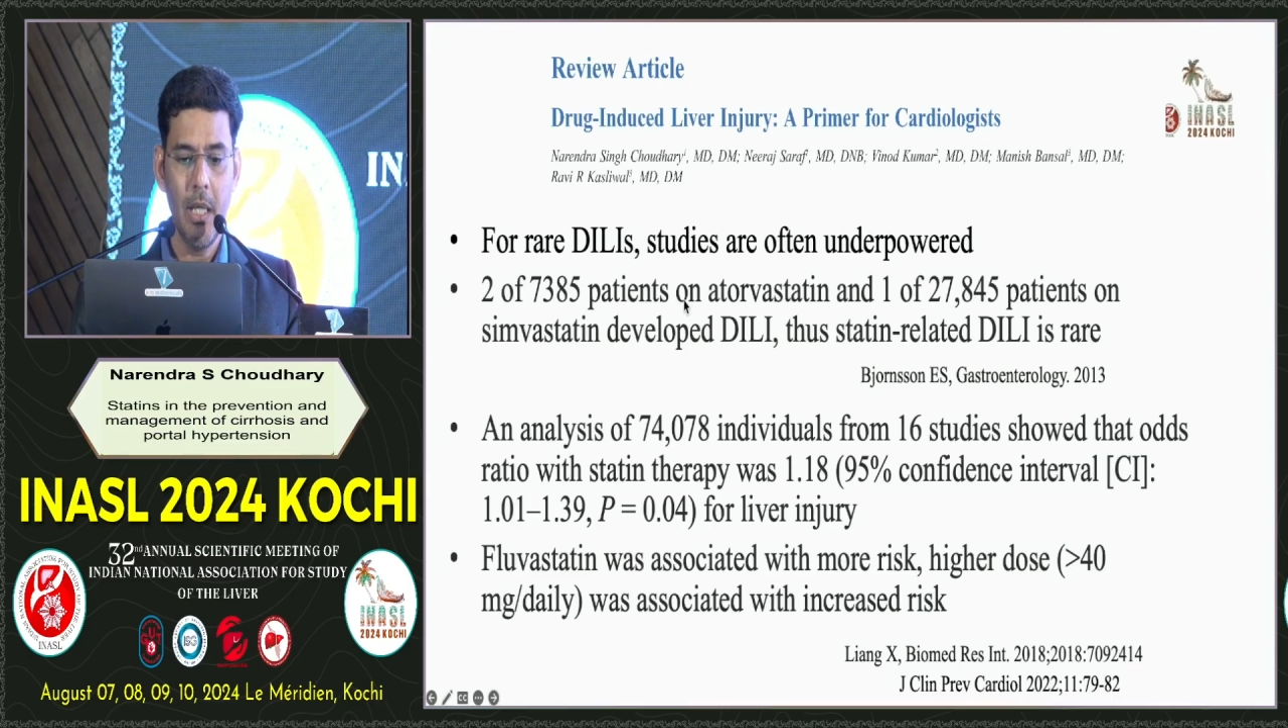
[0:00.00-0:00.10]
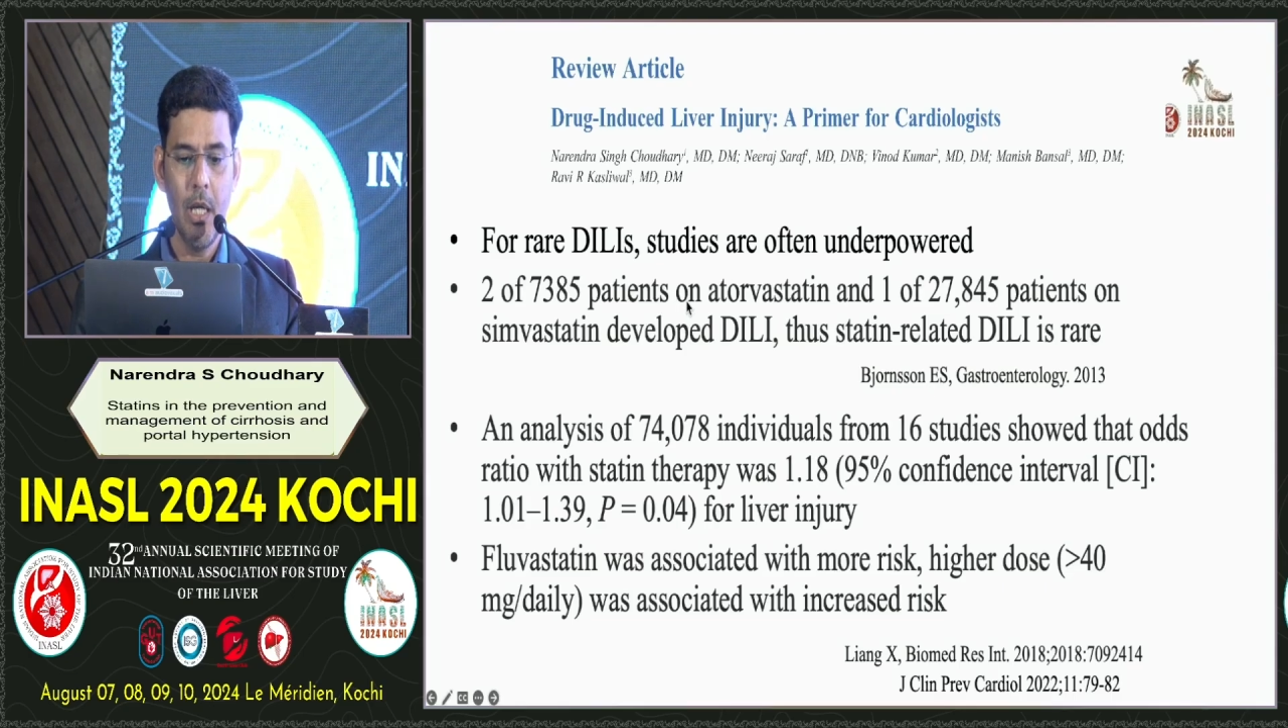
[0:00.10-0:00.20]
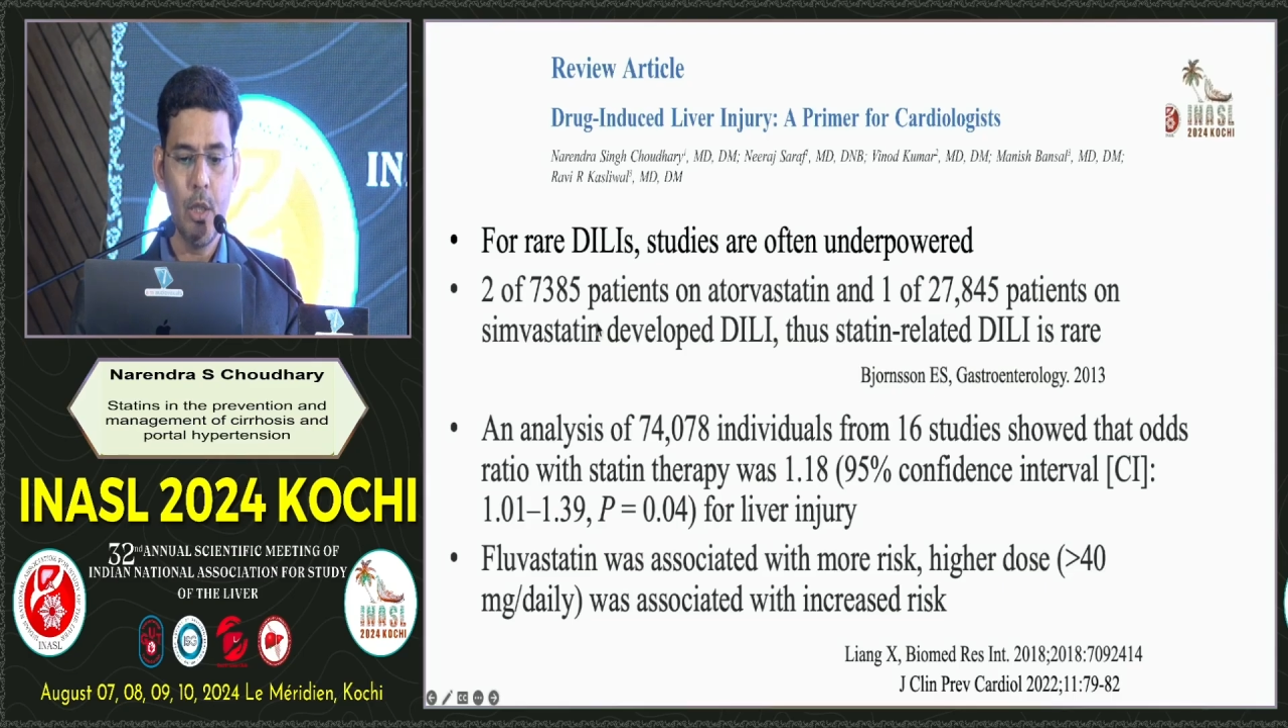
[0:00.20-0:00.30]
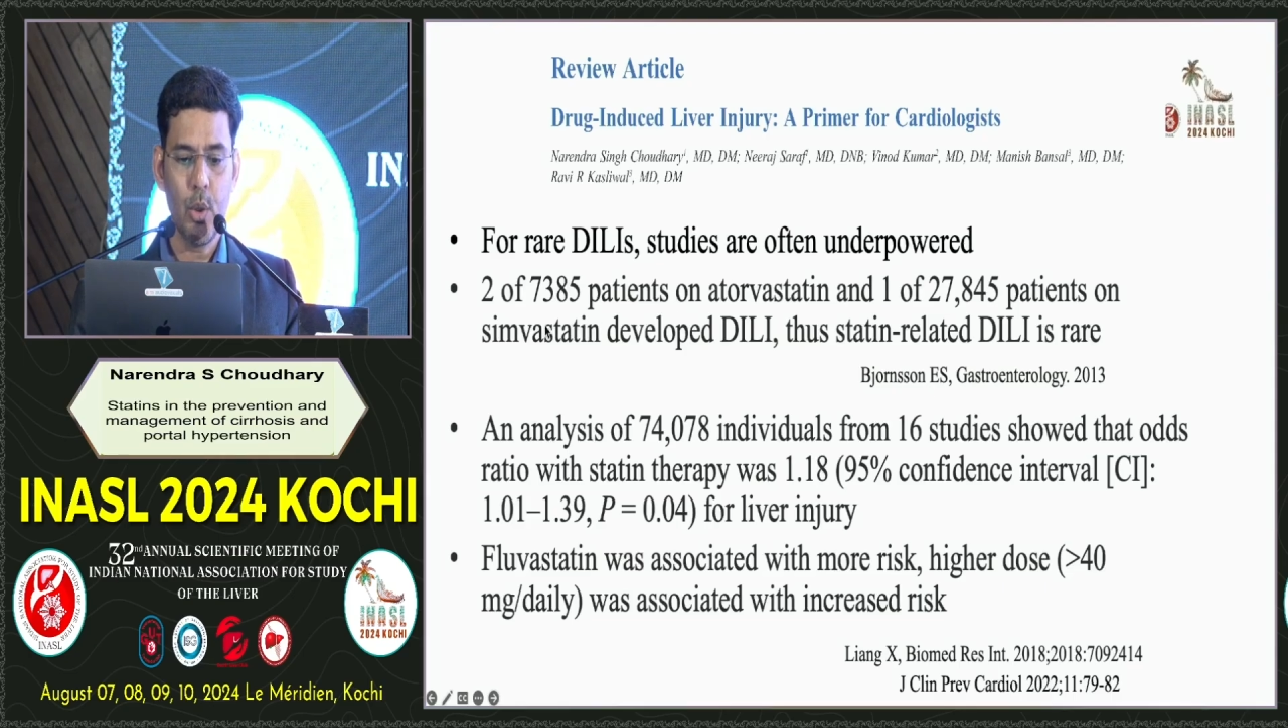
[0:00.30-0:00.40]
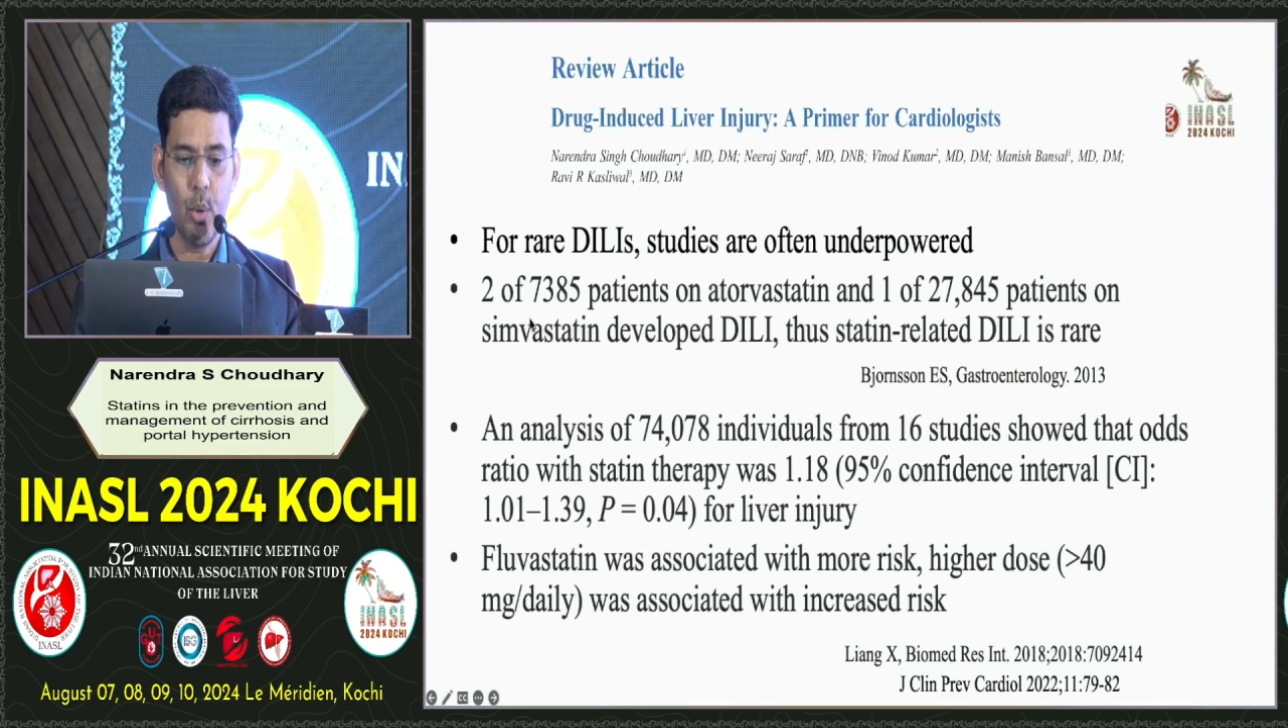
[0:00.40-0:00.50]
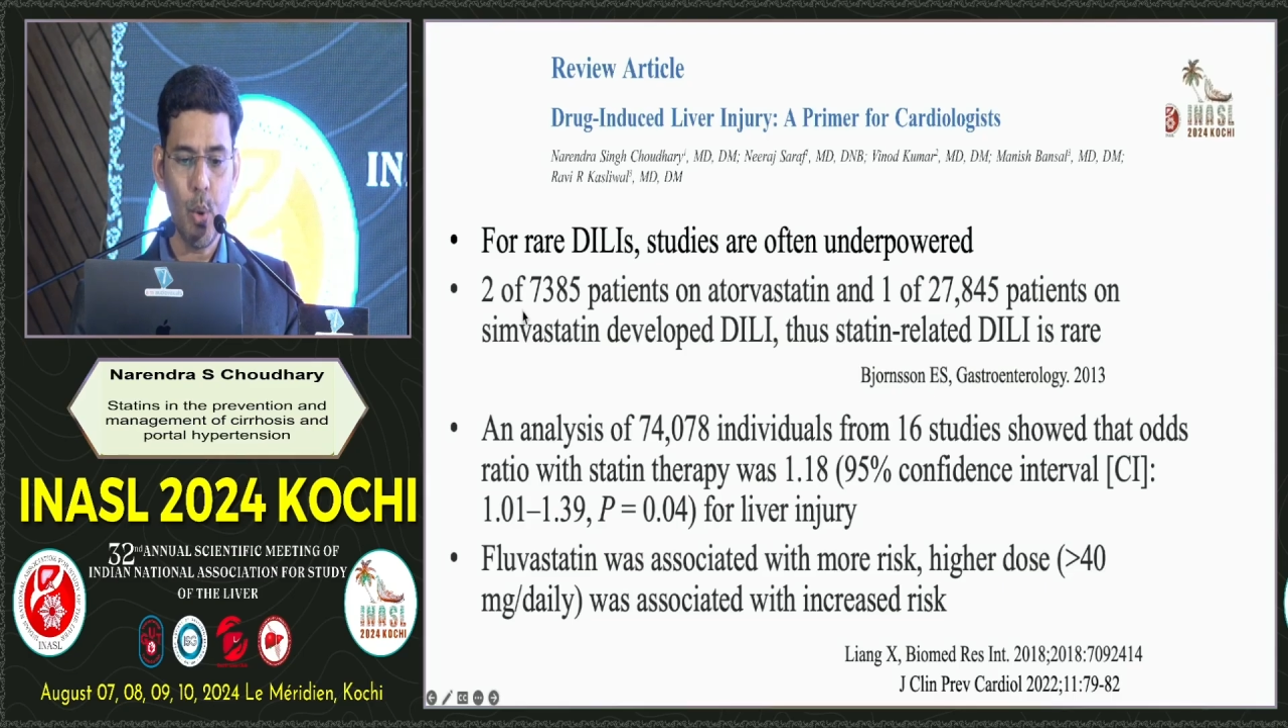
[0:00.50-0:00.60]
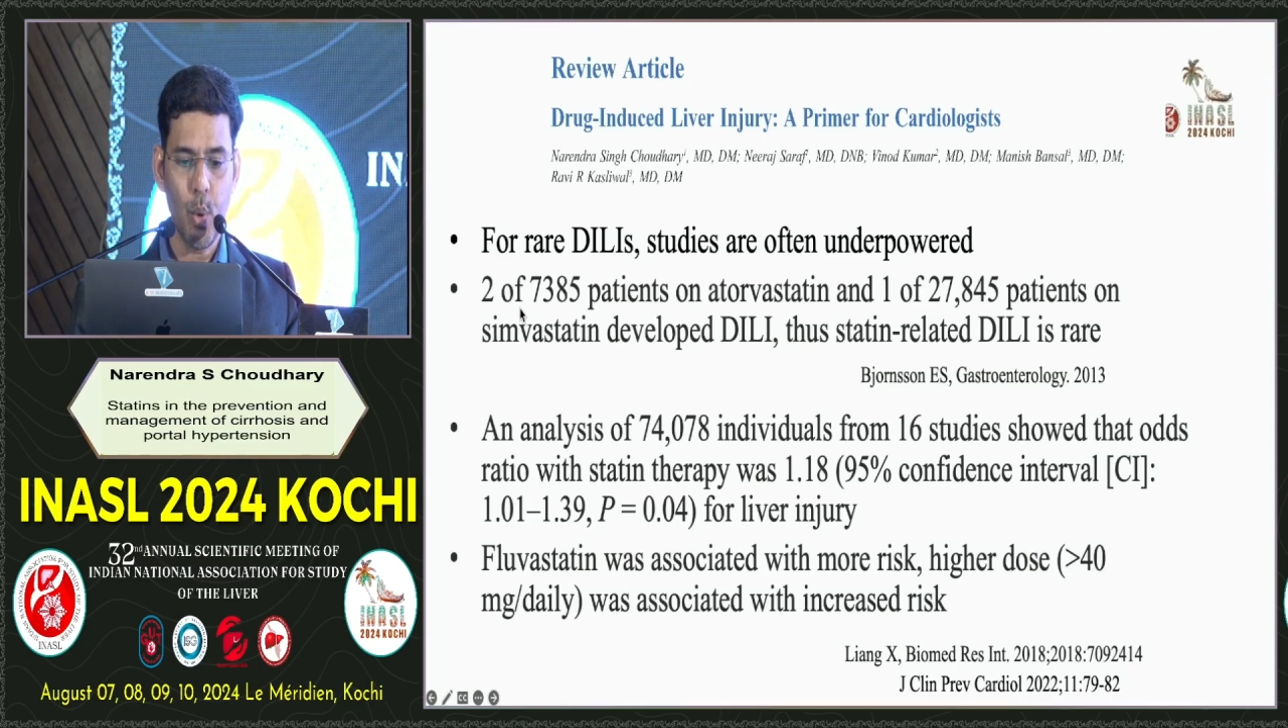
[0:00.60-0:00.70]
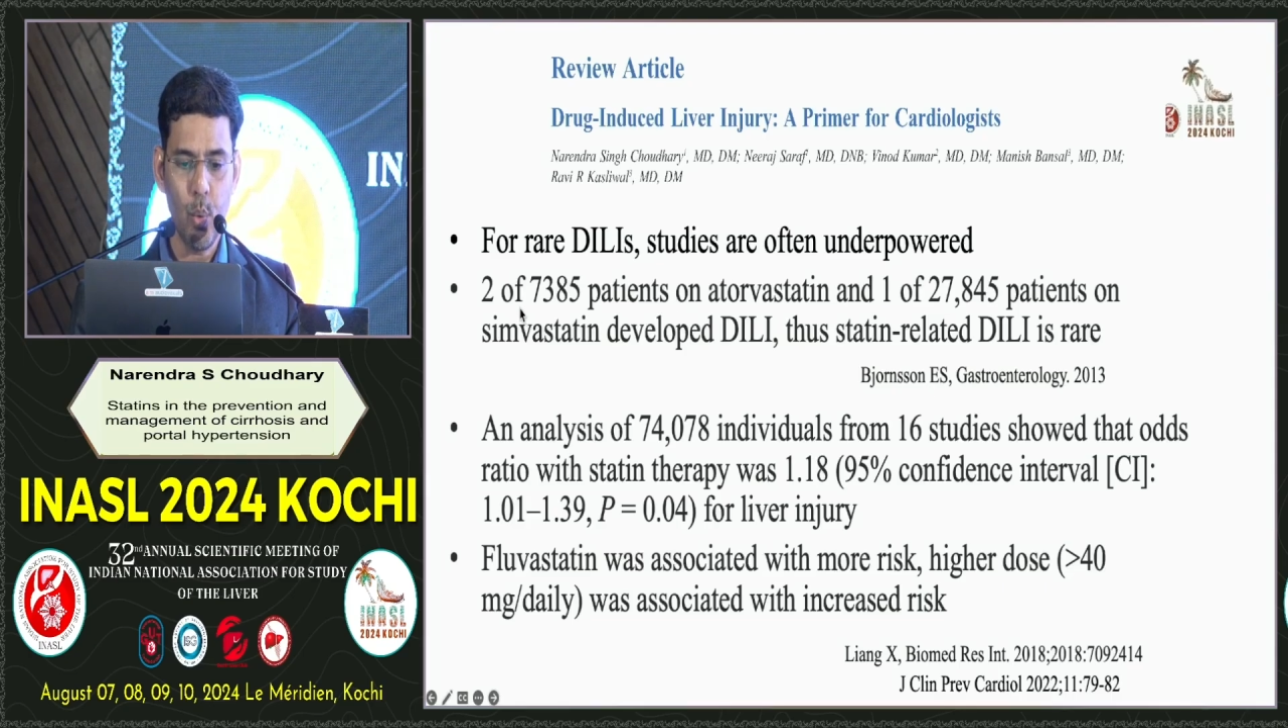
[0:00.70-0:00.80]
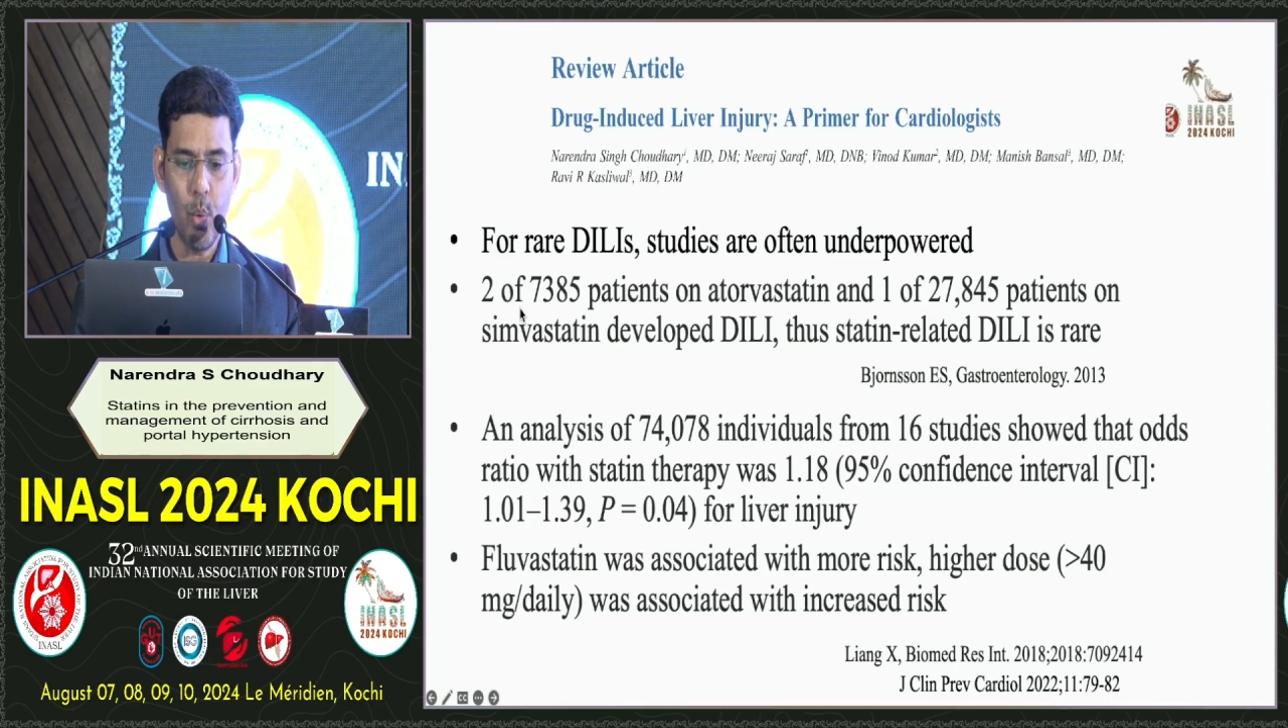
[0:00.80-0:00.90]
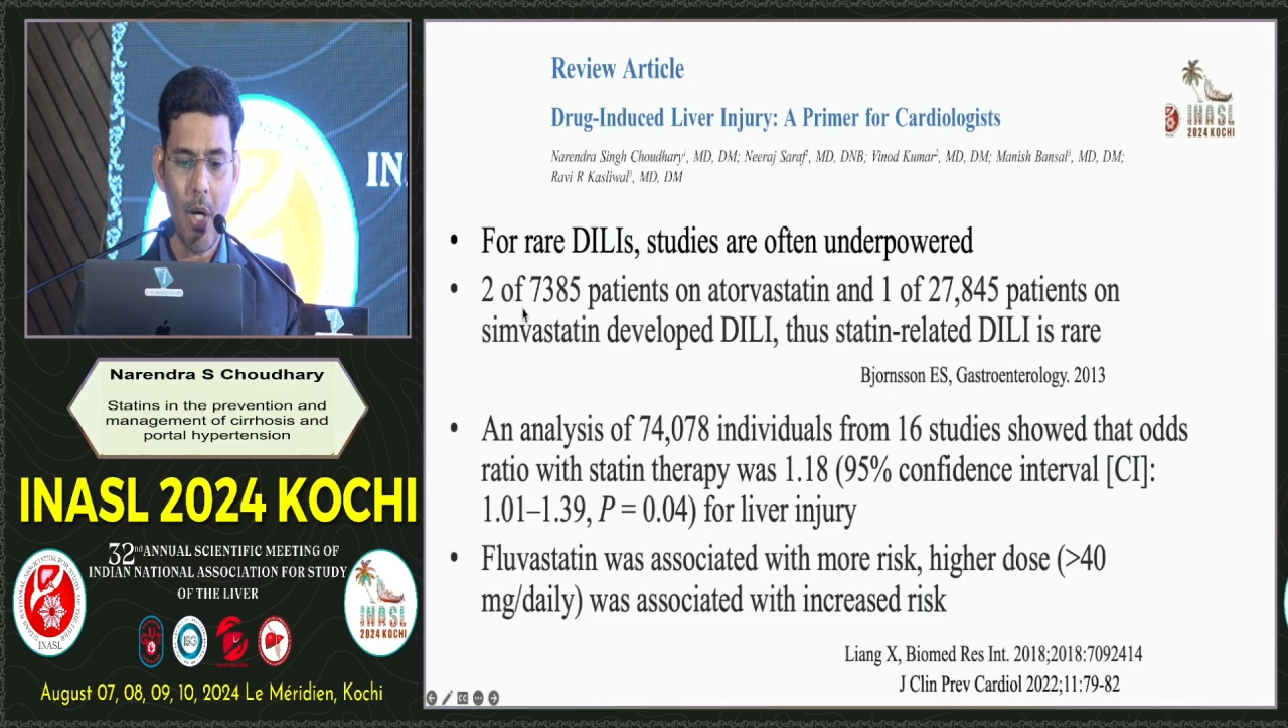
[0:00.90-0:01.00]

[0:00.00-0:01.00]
So 2